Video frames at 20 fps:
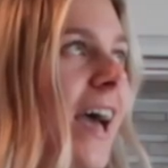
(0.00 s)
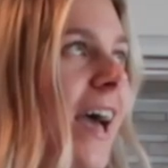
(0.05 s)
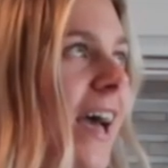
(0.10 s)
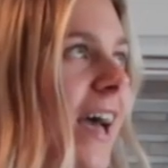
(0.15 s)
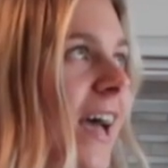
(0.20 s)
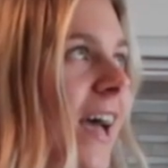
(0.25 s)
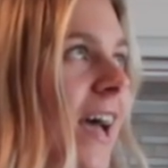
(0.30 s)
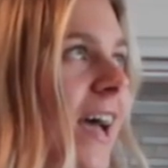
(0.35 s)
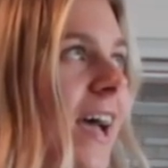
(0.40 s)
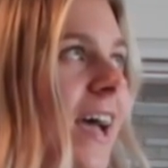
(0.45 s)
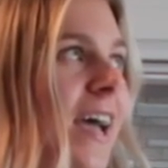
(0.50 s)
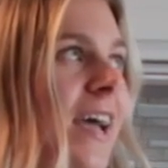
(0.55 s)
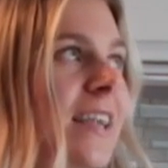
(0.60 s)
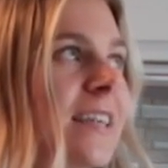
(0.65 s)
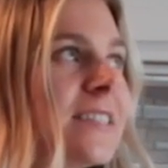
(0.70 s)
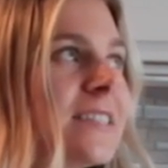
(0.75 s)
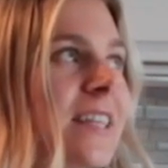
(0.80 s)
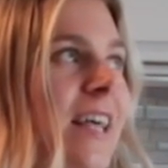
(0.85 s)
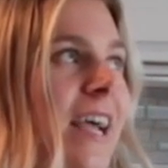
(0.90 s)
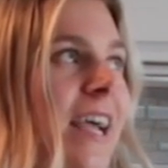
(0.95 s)

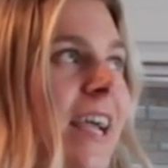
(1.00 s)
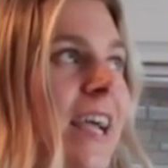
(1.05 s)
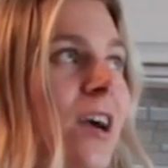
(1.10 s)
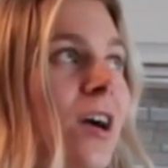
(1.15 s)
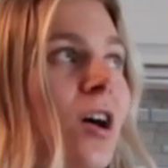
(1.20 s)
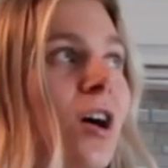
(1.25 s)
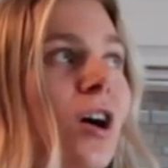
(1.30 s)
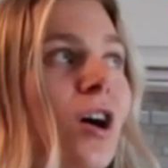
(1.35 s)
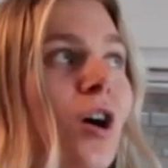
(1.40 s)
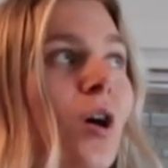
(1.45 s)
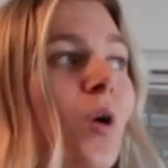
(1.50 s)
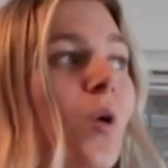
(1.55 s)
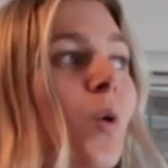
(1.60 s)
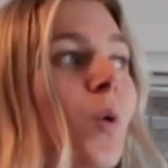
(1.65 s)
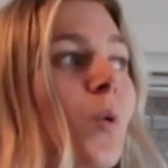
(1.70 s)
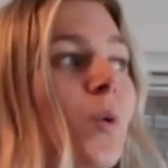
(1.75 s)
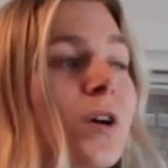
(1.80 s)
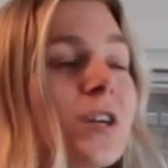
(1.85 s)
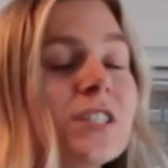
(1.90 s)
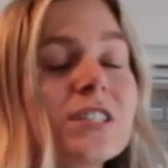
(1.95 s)
And like
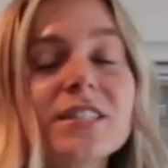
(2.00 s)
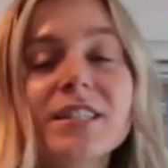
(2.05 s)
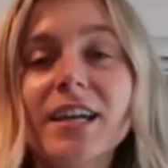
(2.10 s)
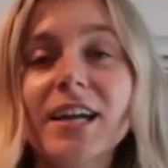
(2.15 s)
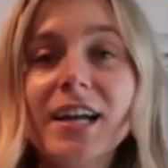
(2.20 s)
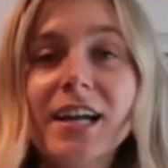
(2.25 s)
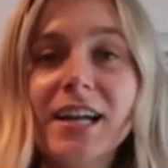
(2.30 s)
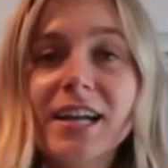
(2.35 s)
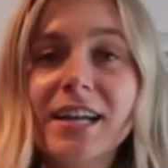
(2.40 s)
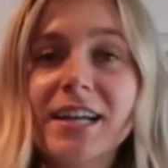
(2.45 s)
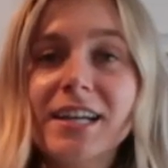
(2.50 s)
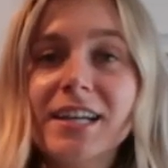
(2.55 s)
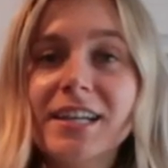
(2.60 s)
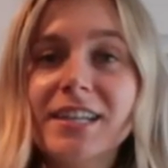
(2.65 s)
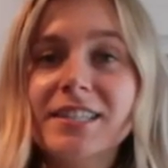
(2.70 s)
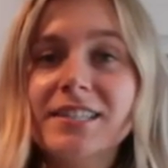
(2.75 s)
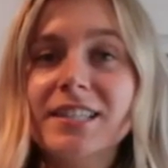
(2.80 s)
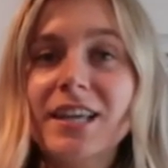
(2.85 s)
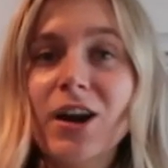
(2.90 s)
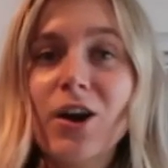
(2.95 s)

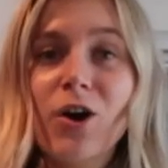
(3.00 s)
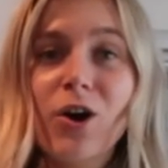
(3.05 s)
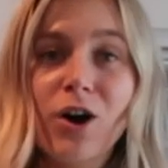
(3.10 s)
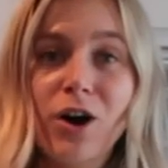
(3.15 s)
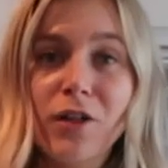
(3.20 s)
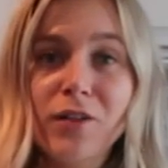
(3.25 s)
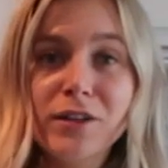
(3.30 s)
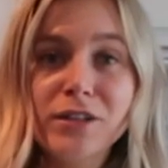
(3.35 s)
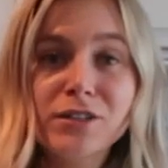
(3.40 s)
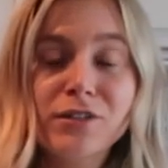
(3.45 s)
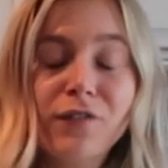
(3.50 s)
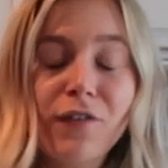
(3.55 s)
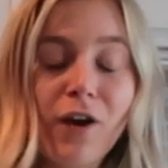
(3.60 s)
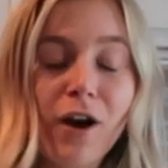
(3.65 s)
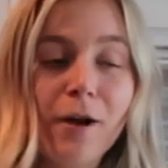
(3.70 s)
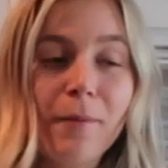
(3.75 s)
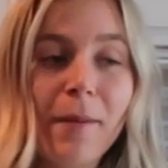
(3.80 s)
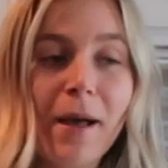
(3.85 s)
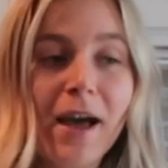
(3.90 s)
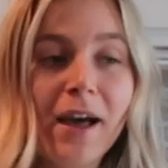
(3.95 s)
horses and all these
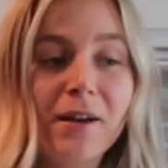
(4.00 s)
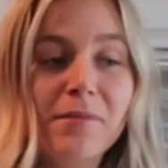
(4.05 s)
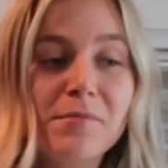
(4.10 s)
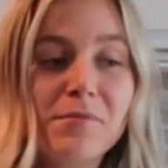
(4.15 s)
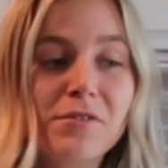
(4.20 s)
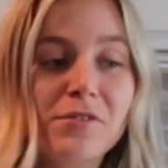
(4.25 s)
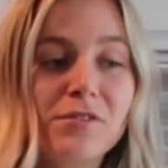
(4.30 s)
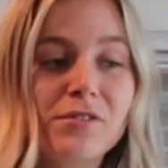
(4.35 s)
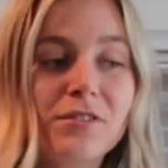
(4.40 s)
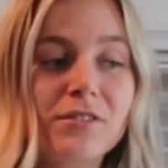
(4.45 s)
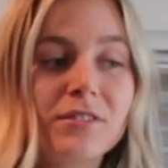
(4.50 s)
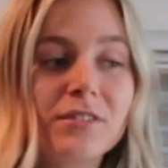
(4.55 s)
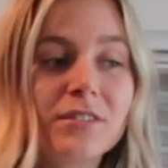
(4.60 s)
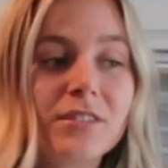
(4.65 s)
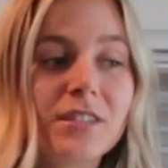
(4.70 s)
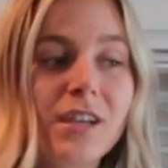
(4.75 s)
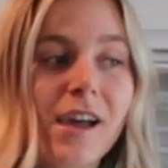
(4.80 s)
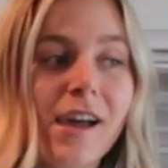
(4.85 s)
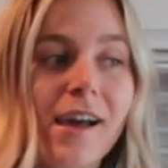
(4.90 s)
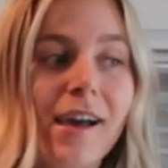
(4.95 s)
farm
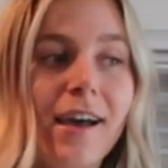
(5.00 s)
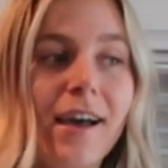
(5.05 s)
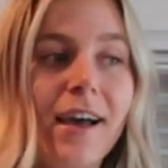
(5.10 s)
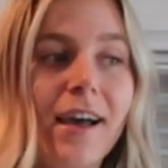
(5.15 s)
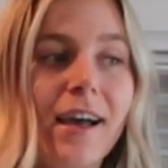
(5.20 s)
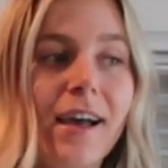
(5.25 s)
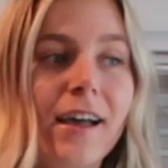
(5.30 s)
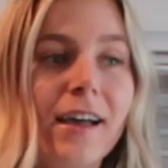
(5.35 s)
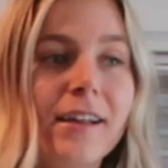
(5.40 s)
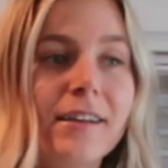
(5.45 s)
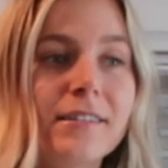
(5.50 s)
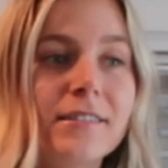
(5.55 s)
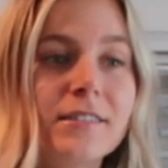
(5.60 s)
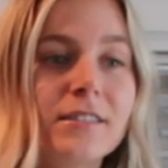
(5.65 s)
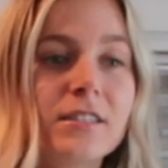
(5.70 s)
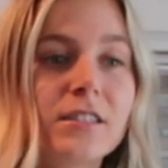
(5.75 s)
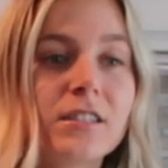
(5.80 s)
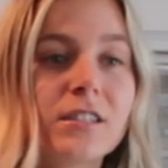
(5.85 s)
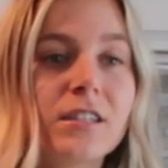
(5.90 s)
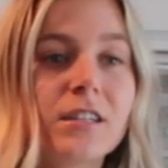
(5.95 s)
animals and
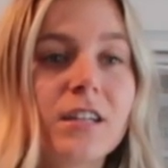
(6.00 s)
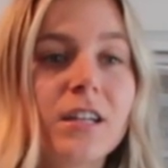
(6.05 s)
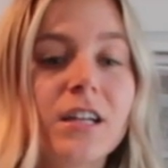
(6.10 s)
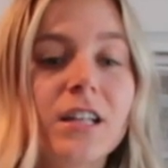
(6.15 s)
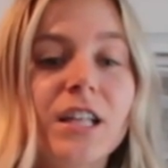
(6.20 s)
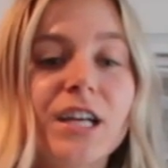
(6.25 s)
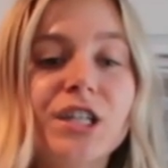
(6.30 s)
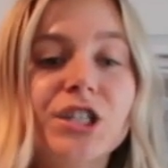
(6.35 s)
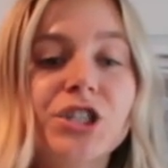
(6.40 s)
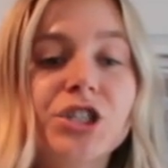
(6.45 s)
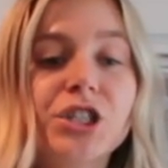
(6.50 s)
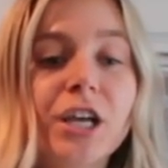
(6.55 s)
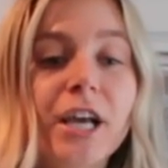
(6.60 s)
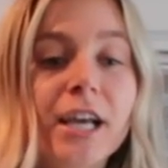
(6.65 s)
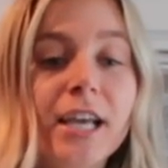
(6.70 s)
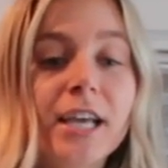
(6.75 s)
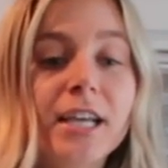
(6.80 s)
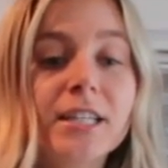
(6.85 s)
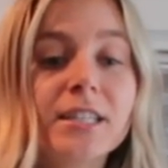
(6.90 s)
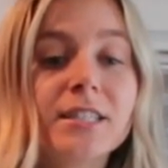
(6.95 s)
like
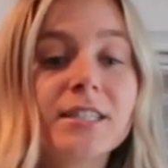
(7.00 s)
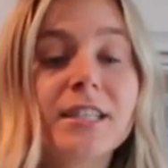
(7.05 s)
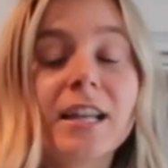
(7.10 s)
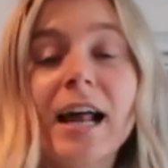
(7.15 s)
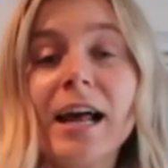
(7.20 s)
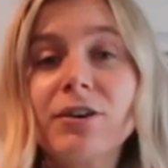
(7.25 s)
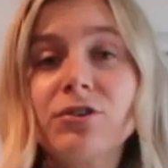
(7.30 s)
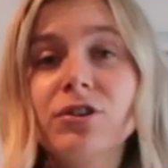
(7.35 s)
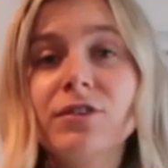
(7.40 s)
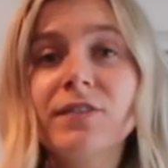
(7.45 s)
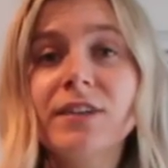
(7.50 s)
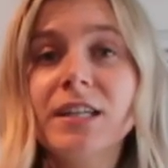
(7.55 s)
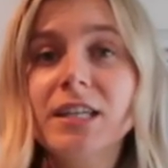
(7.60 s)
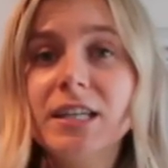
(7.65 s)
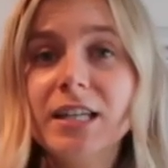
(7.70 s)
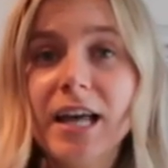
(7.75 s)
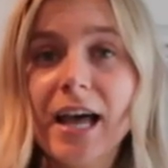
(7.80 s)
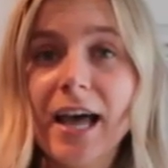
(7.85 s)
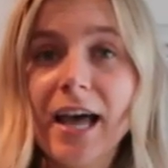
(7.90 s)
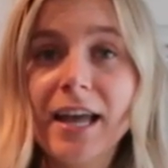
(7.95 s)
chickens, and I don't even
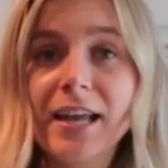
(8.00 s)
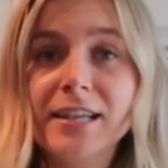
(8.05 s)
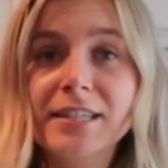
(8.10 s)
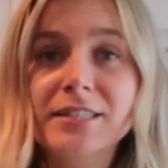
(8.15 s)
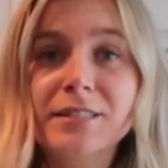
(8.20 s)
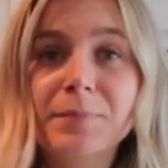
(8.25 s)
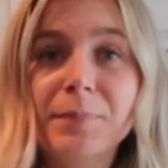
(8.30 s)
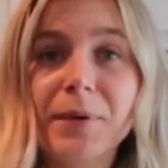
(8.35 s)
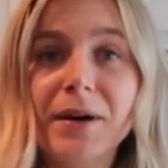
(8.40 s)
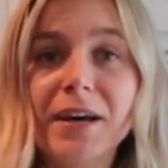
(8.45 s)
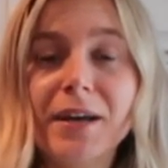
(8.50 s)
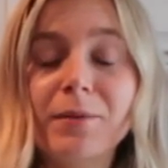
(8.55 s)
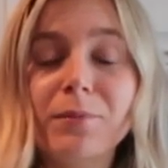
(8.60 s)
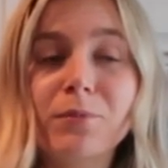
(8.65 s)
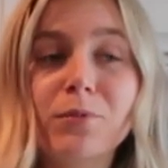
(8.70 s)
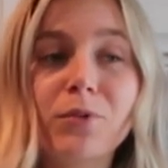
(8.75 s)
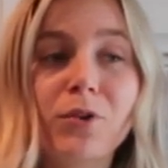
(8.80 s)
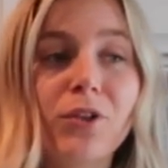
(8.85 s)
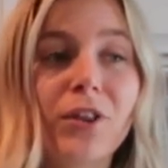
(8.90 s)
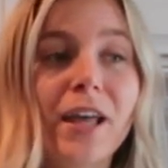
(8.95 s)
eat eggs, but
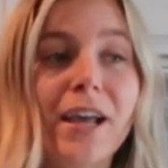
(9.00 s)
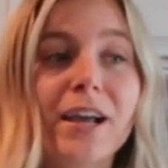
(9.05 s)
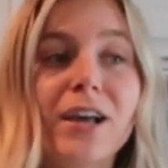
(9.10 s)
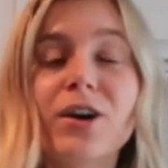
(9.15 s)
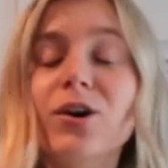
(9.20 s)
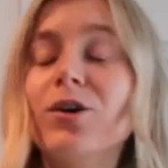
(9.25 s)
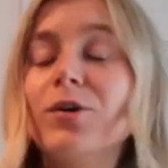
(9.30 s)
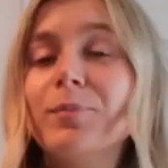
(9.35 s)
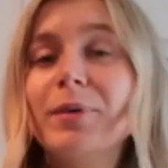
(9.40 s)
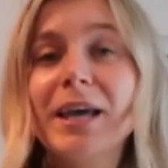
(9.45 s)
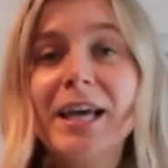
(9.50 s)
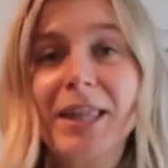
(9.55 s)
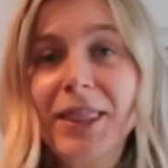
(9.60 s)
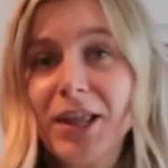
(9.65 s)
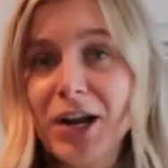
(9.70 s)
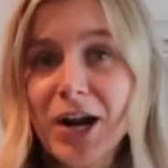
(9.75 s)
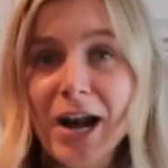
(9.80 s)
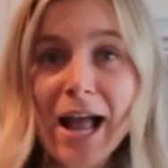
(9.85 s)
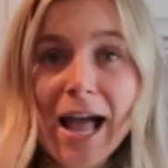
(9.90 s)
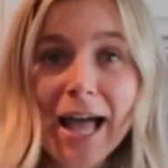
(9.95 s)
we'll like go pick
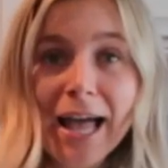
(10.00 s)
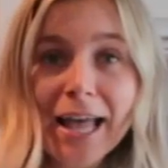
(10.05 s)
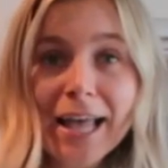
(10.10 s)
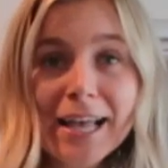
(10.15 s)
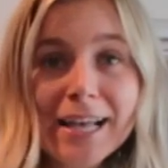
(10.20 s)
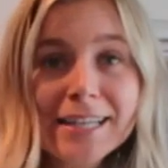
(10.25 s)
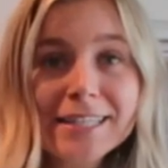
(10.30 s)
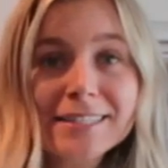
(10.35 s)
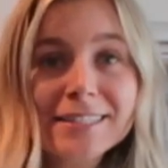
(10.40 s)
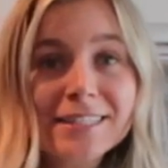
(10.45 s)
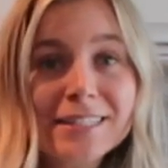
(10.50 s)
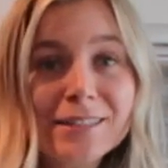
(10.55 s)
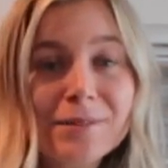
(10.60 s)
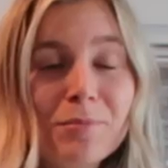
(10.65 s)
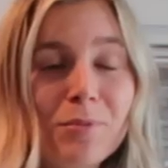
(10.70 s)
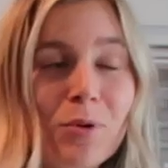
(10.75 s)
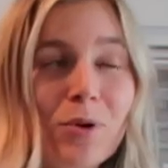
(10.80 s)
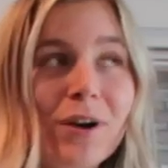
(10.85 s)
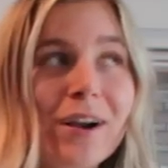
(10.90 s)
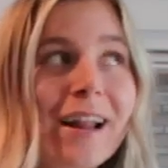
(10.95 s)
their eggs in the
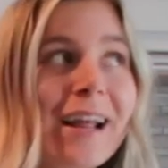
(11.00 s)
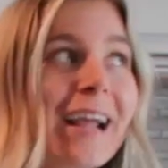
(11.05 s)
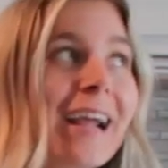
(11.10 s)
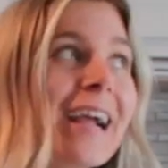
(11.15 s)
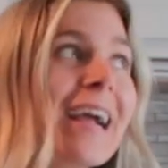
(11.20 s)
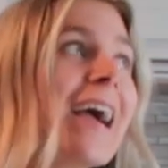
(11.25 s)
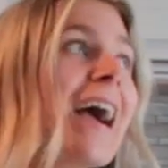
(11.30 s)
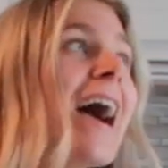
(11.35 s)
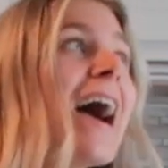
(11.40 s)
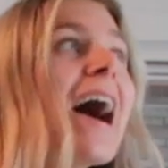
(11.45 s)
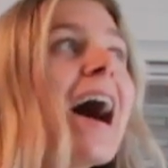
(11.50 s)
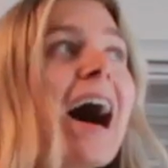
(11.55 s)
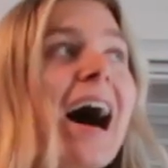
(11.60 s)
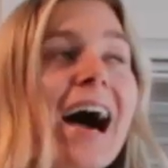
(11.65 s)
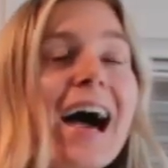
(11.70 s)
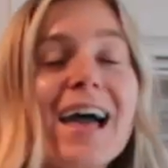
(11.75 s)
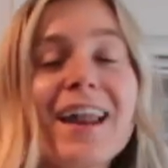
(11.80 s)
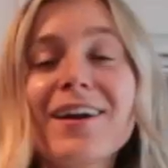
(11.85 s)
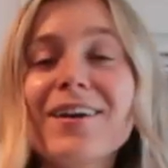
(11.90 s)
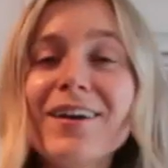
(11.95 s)
morning.
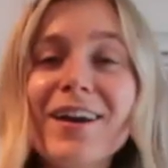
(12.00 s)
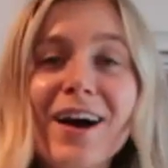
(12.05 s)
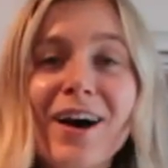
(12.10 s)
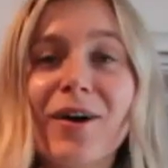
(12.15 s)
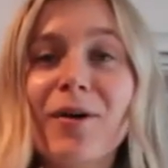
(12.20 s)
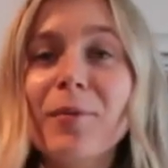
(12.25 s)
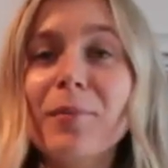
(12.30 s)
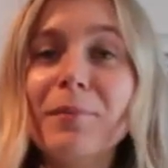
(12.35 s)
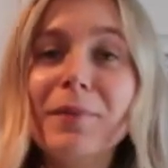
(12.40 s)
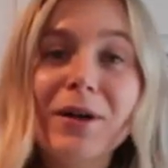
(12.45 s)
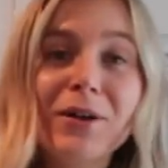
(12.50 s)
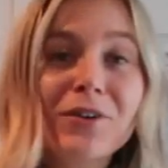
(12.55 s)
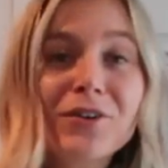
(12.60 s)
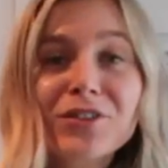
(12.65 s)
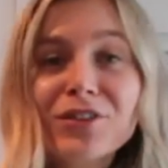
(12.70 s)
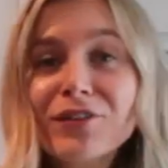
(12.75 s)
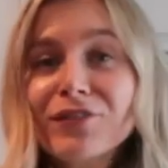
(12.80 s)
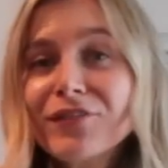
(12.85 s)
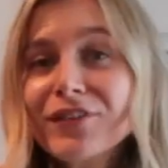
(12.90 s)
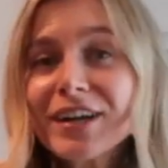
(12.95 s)
I don't know, milk
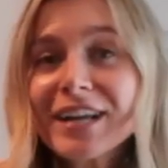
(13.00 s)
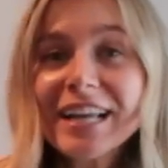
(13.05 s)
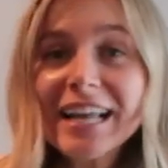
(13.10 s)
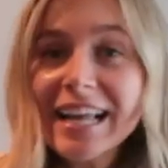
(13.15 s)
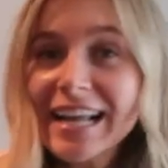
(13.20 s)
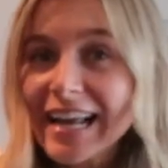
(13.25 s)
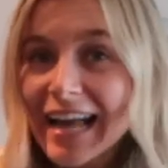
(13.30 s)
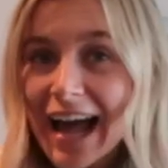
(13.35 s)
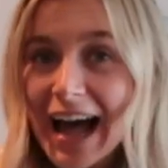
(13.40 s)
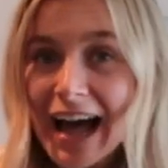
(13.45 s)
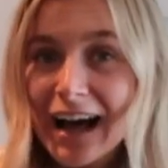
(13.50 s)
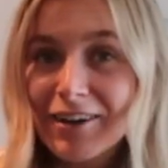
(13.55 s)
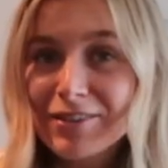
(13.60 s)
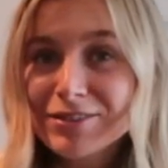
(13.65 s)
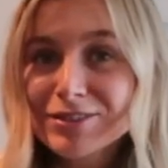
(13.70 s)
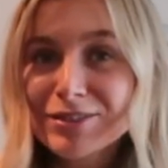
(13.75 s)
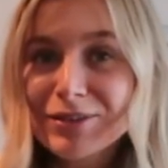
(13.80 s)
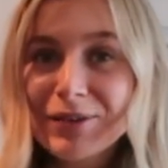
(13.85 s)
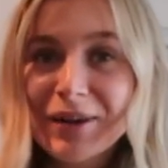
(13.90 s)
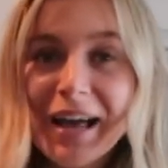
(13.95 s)
the freaking
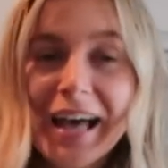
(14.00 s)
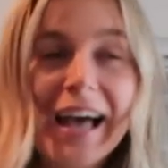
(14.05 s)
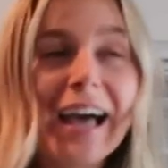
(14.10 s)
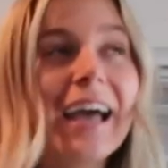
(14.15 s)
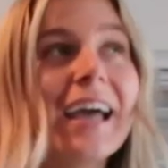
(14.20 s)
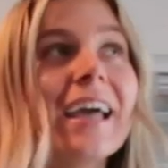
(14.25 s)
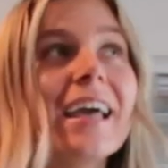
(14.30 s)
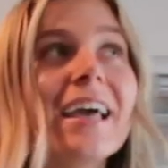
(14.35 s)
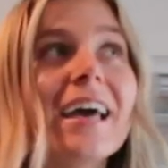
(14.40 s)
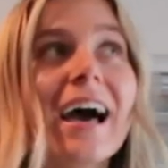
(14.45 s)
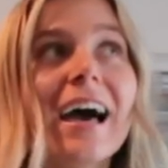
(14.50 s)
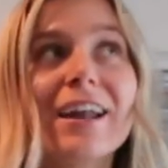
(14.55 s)
cows, okay?